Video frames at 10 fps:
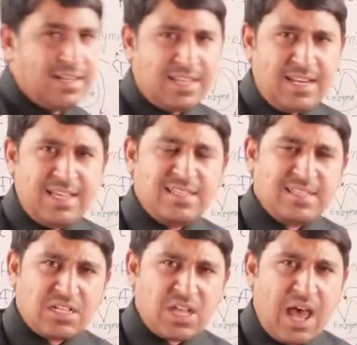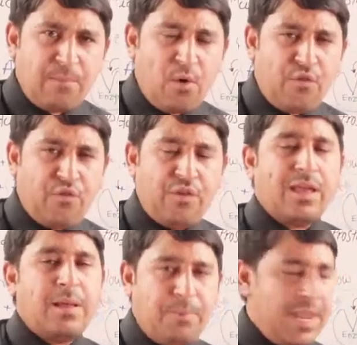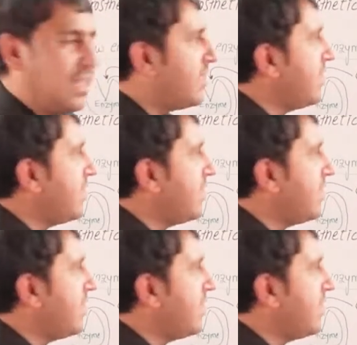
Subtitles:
Catalase is a type of complex